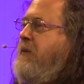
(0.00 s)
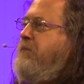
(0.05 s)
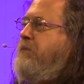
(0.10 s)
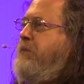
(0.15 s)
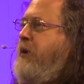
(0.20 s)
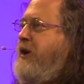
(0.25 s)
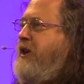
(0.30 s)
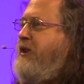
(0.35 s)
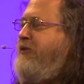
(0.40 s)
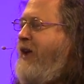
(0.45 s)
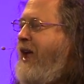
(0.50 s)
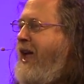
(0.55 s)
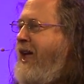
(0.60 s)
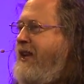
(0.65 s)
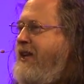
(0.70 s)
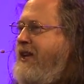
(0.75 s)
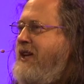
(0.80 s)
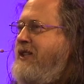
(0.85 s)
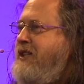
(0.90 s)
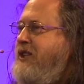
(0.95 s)
But if
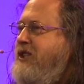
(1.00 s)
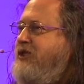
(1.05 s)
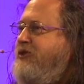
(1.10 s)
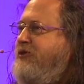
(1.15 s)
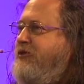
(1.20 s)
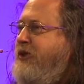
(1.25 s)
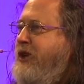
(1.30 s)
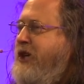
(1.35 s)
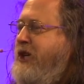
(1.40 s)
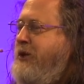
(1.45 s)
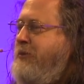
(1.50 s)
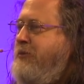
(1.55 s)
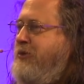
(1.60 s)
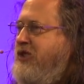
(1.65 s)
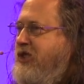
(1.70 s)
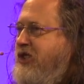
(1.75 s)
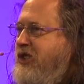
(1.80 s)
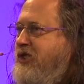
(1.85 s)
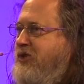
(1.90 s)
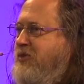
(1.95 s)
any of these
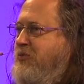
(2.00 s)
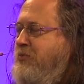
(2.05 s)
freedoms is